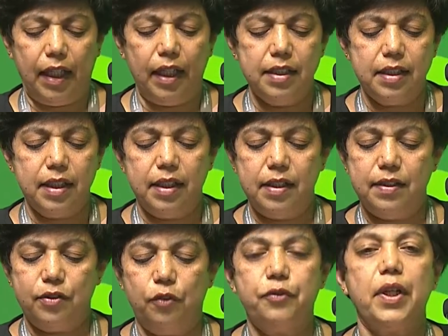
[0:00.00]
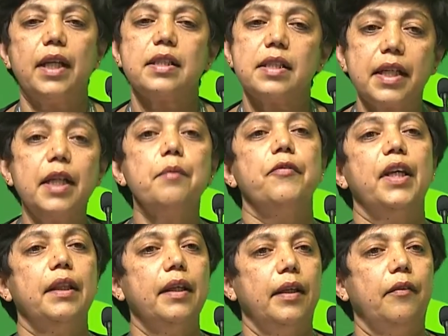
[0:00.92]
incidents of extreme
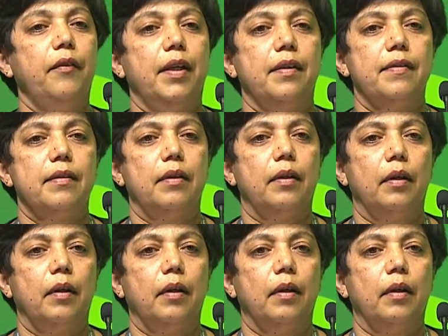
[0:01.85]
weather events.